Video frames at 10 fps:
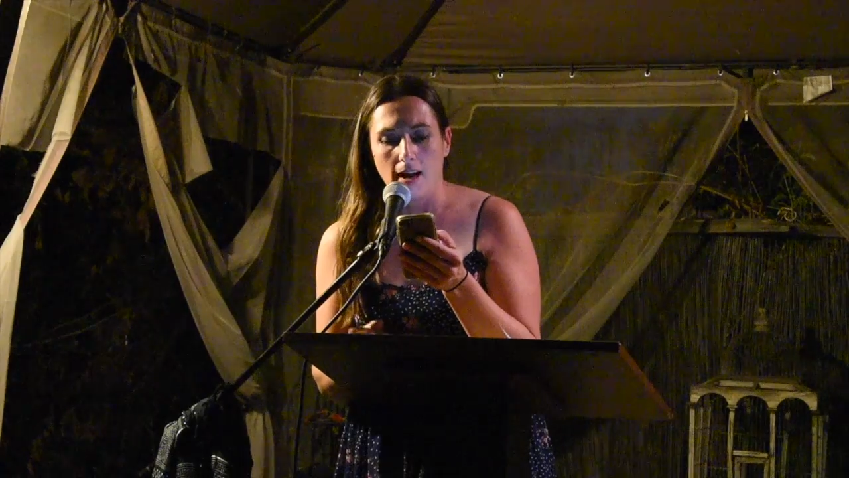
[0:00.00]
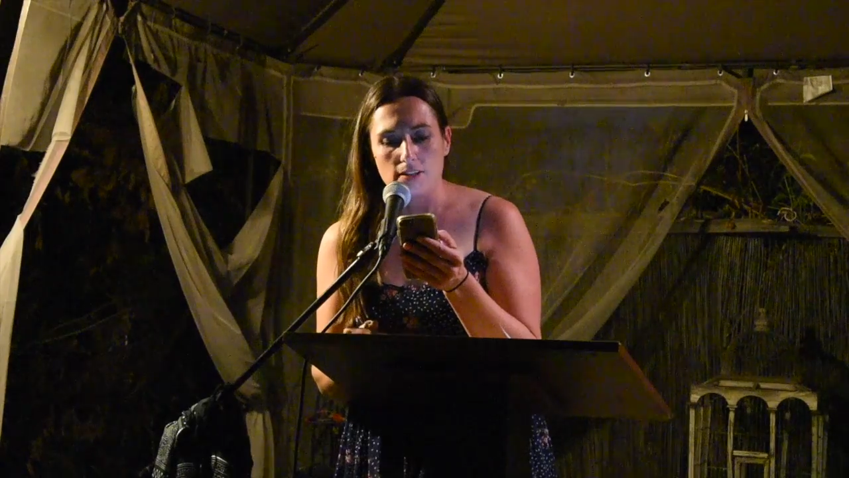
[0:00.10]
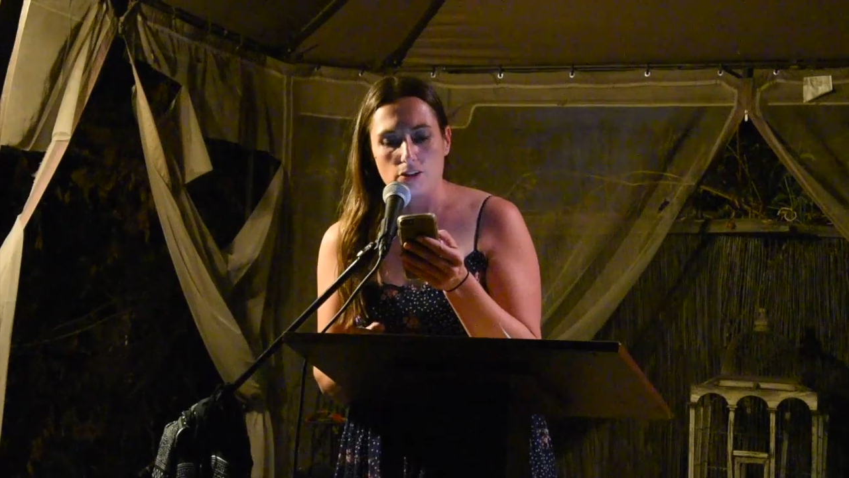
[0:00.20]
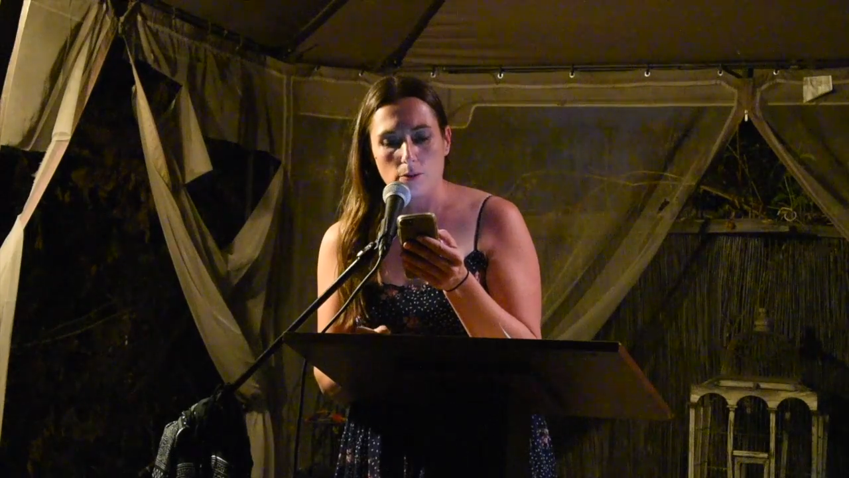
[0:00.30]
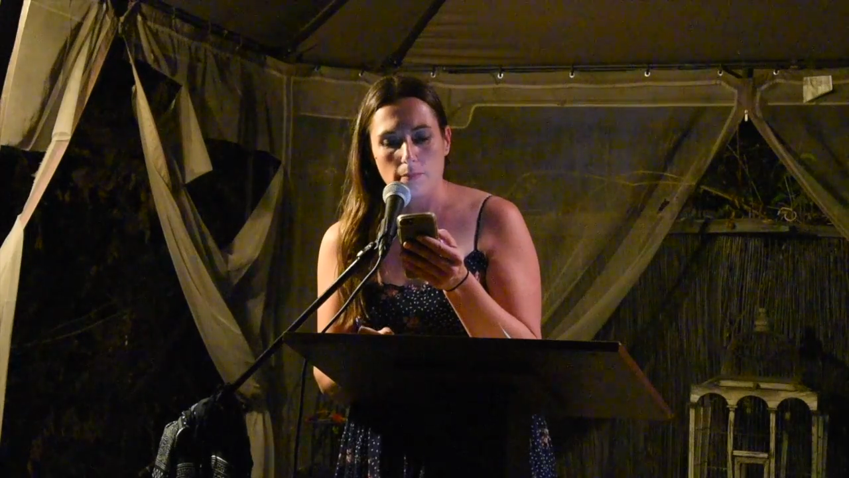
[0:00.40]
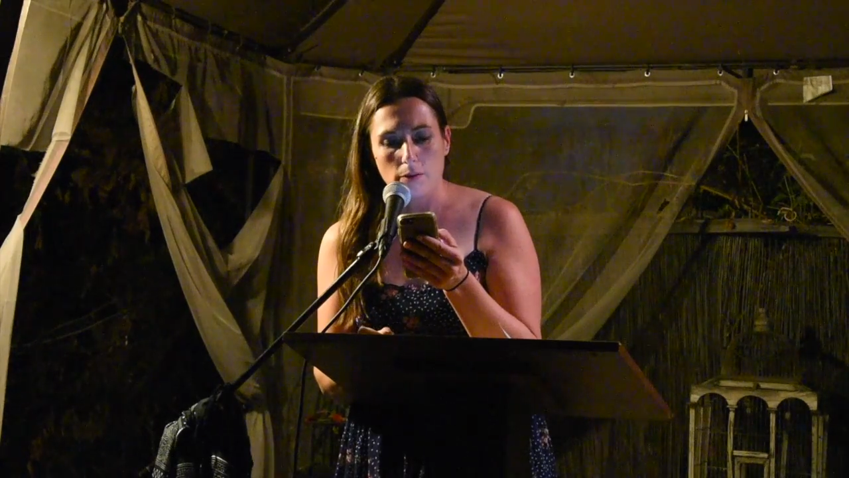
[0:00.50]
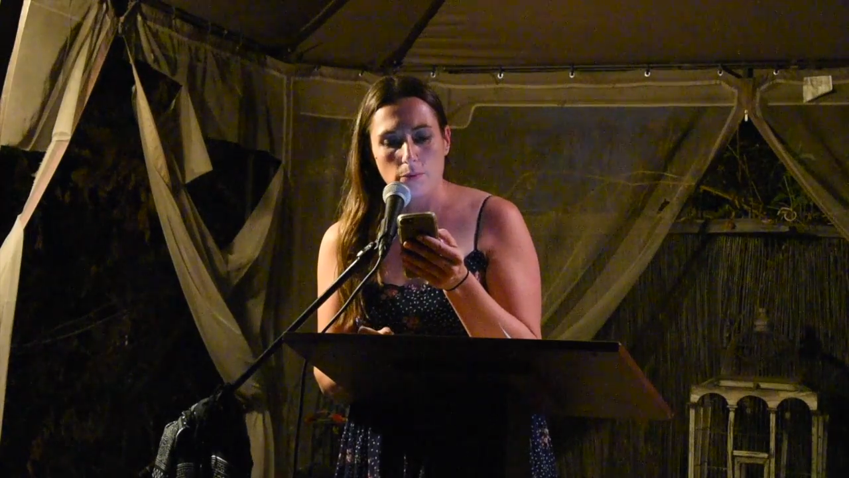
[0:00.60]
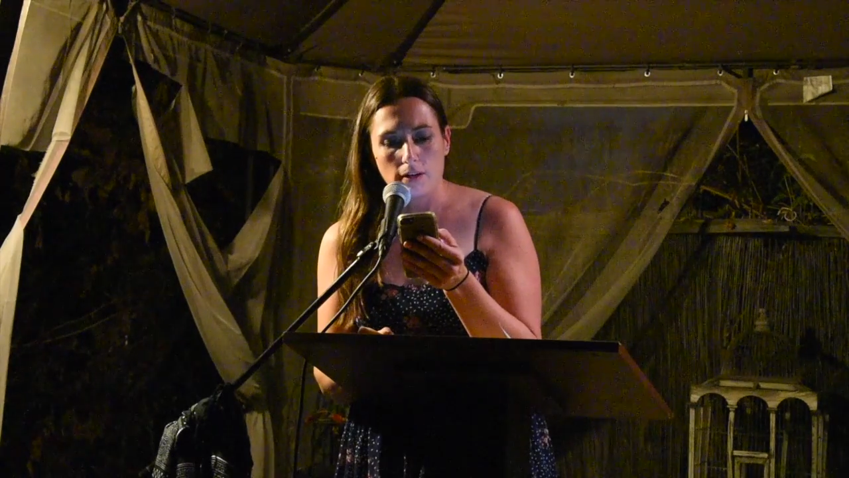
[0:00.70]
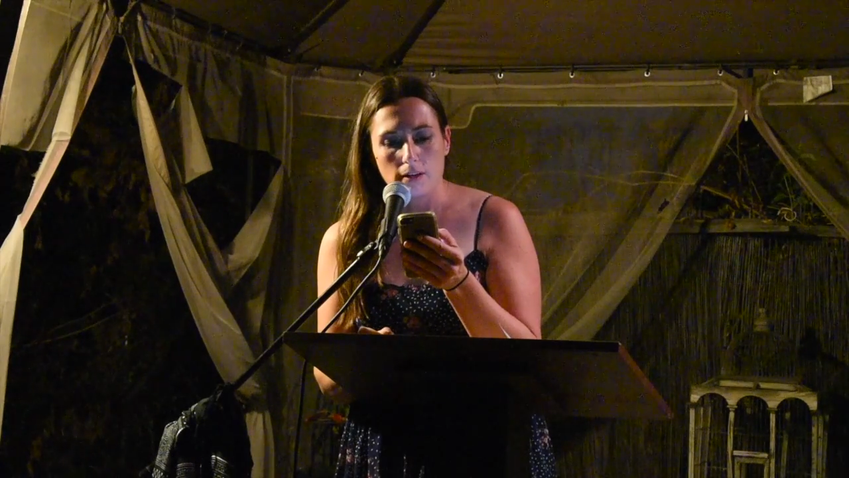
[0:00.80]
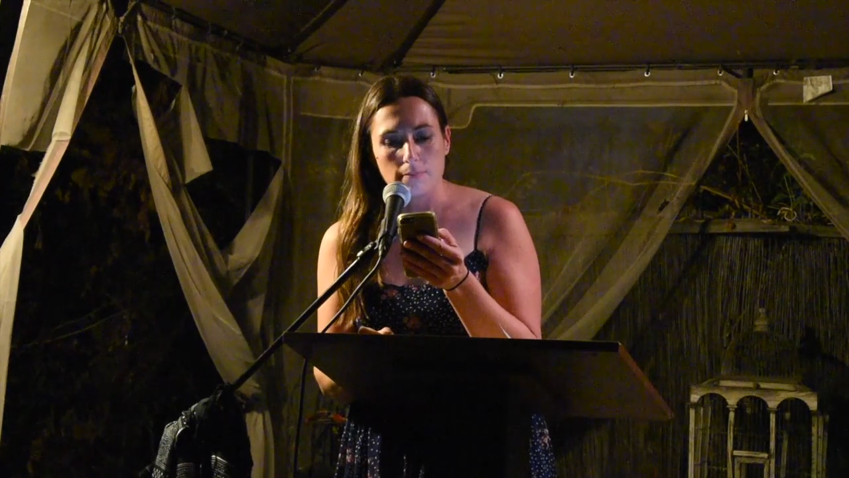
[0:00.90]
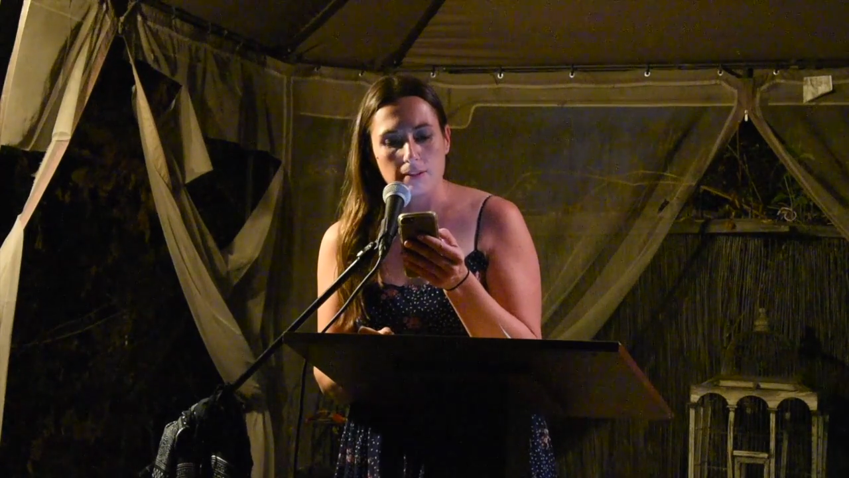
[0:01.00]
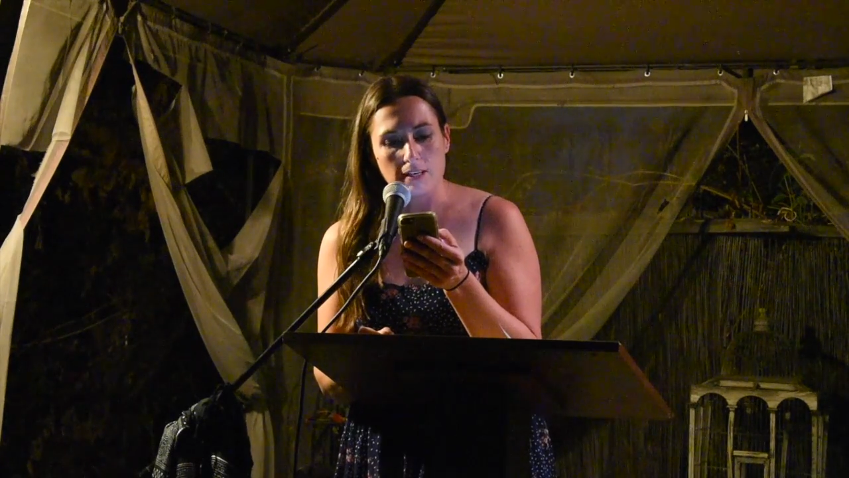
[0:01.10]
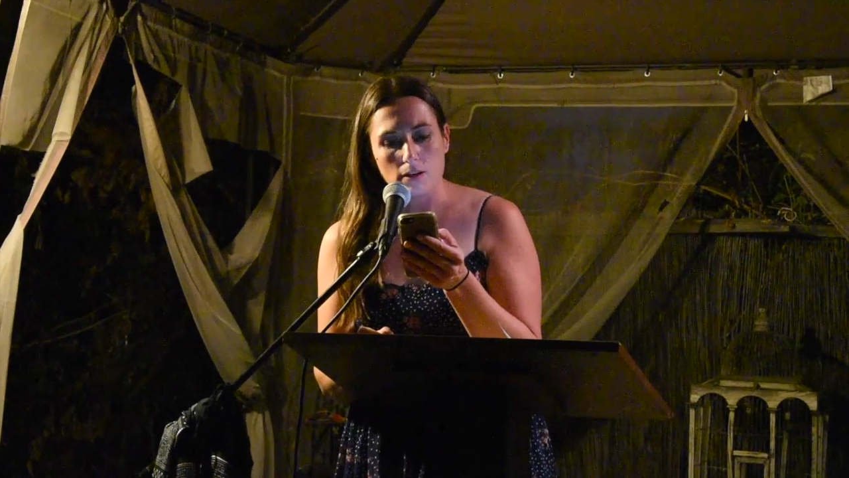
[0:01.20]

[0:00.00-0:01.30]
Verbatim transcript: I show my work, but the